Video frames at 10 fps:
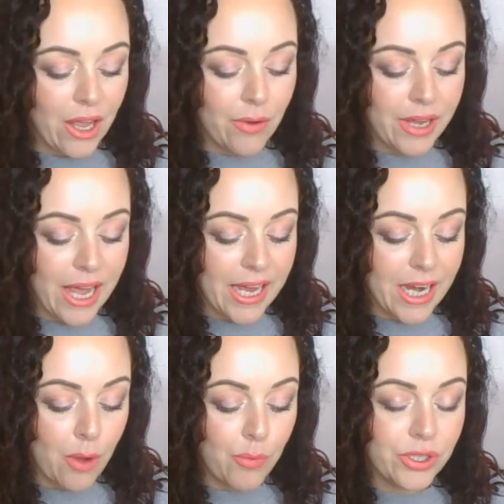Okay,
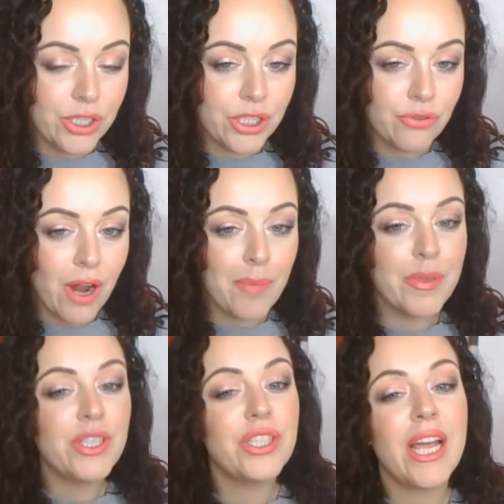now I wouldn't describe
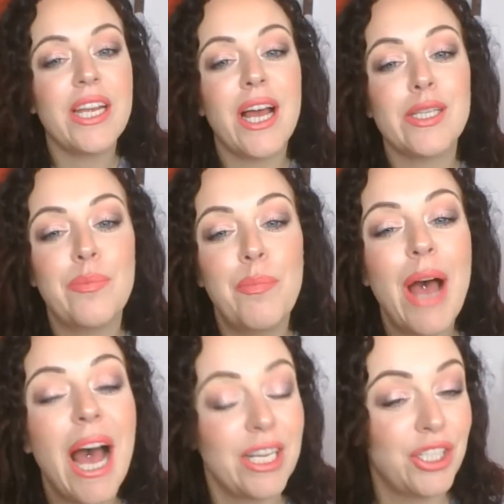this shade as
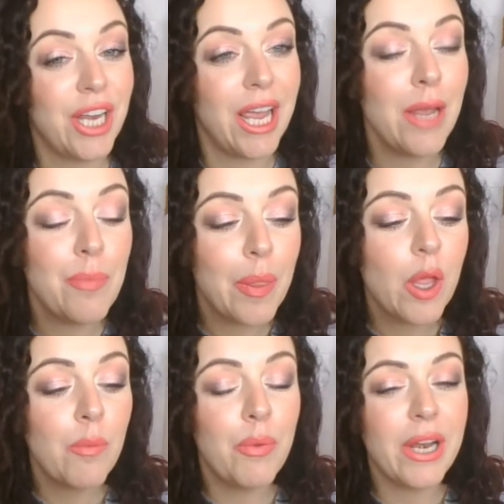patchy,
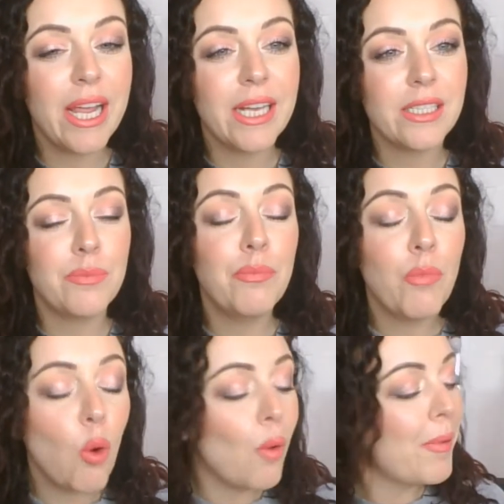but it's
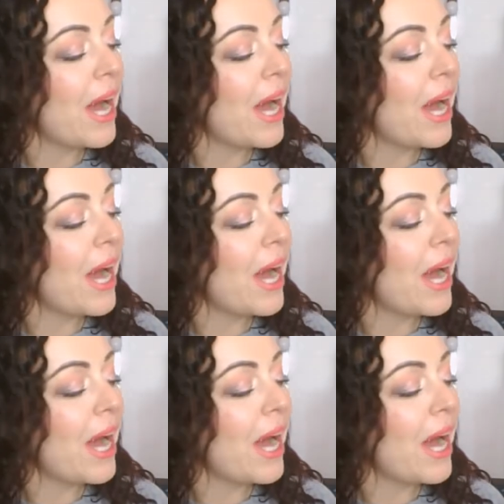more